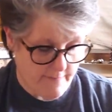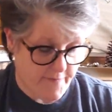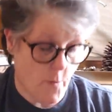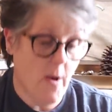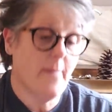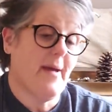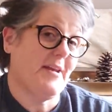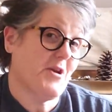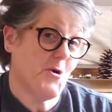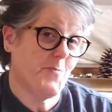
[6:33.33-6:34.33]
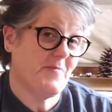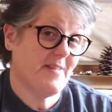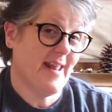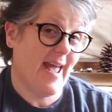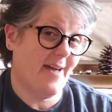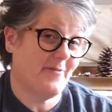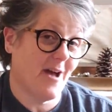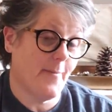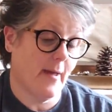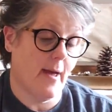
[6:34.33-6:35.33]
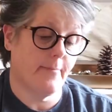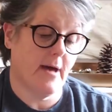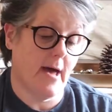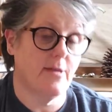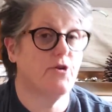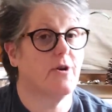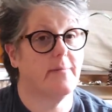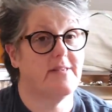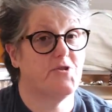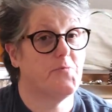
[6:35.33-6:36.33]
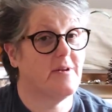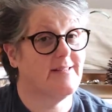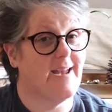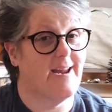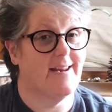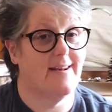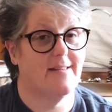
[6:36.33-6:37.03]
For one of my gnomes that I have coming up, guys, you're going to be super excited.